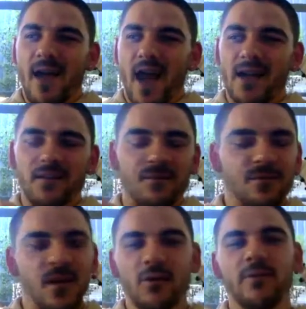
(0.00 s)
Under
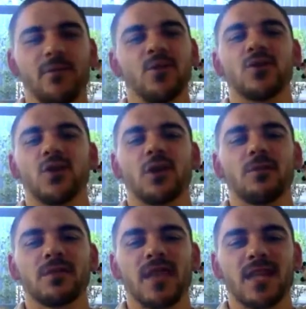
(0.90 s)
very few
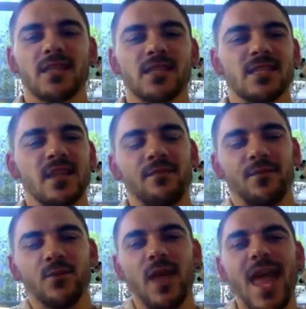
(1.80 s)
circumstances is that
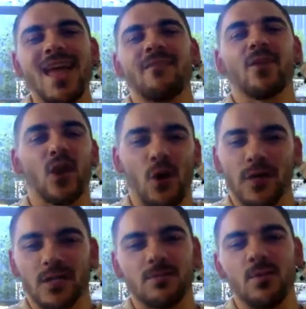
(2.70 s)
food ever going
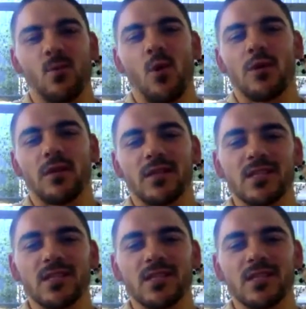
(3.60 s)
to be worth it,